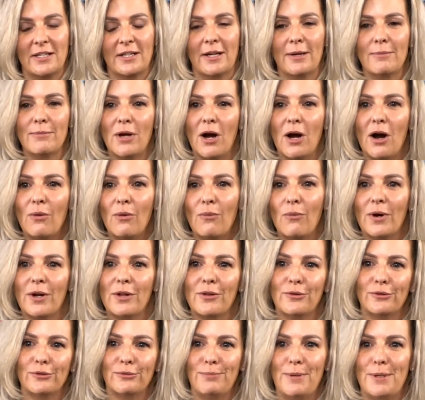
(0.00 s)
And I'm not one of
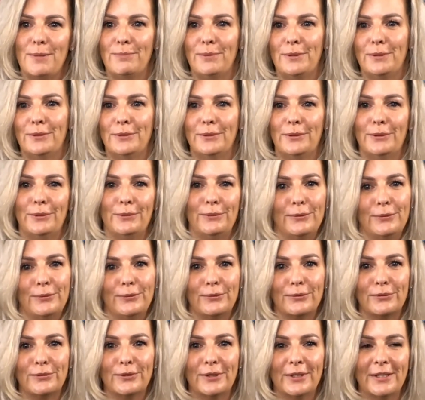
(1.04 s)
those people
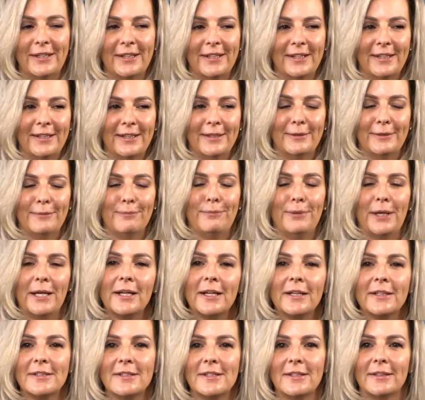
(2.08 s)
who's big
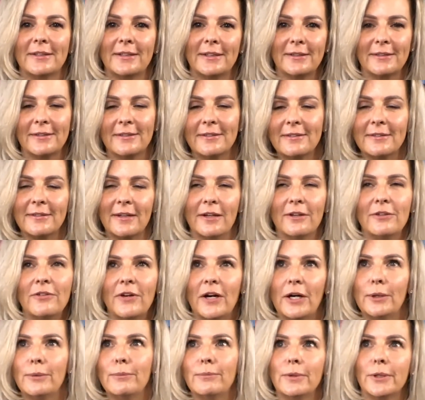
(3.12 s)
into like the
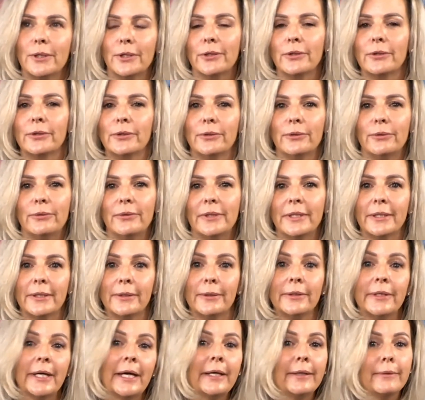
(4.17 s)
self-help guru, you
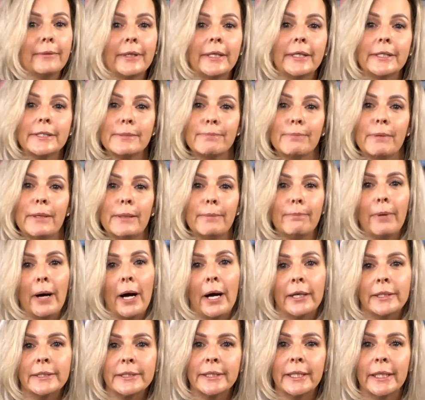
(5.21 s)
know, like, let's be
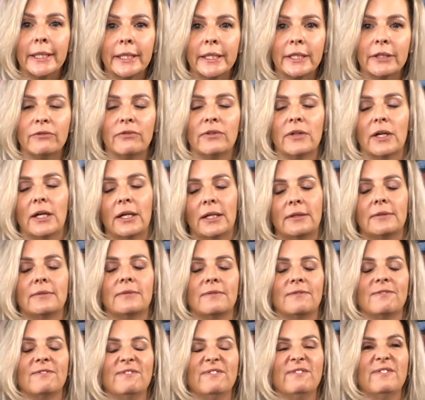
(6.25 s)
positive. I
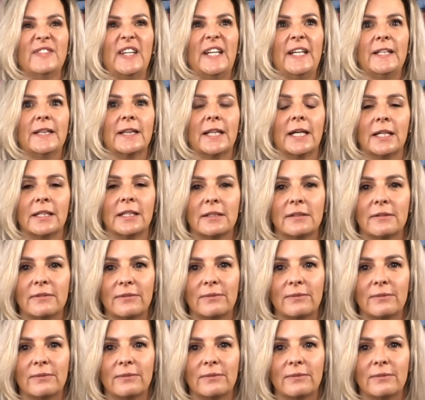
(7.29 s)
hate that